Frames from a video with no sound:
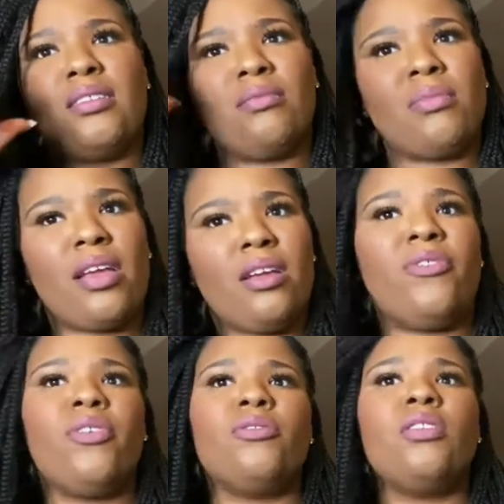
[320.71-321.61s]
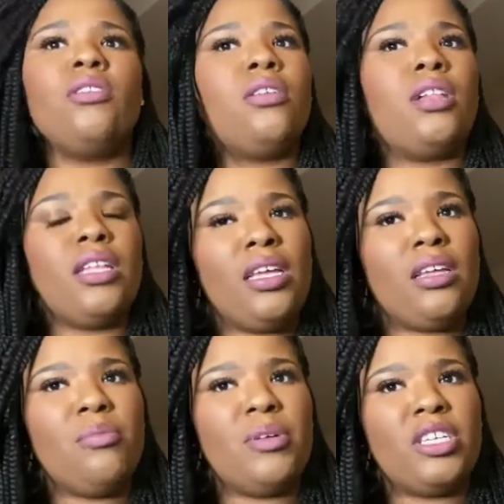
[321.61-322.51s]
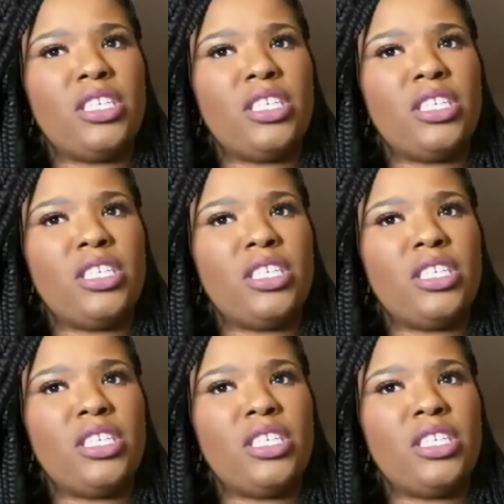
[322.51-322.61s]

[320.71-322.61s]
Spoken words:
my hair feels a little clean, but